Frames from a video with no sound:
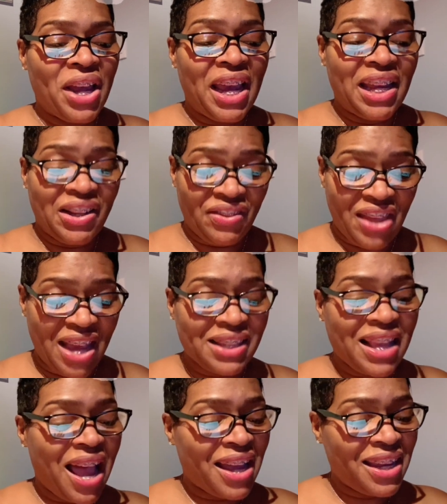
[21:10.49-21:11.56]
And if that's
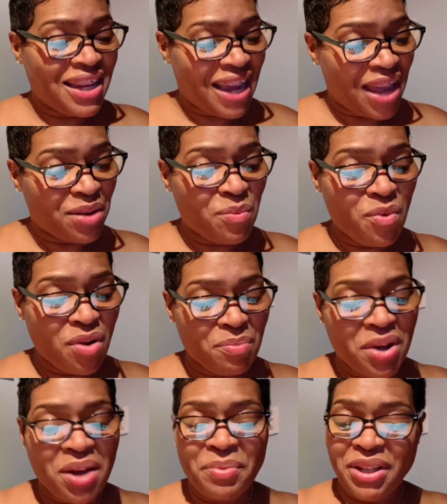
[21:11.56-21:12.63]
how he got to warm
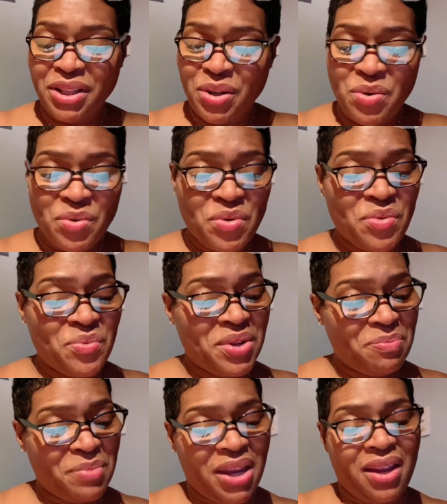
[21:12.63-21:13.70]
up, it's cool with
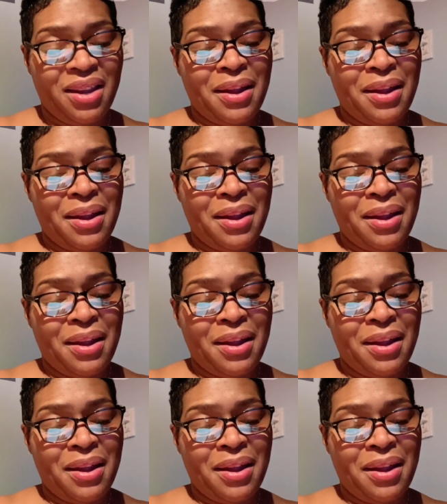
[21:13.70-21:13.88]
me.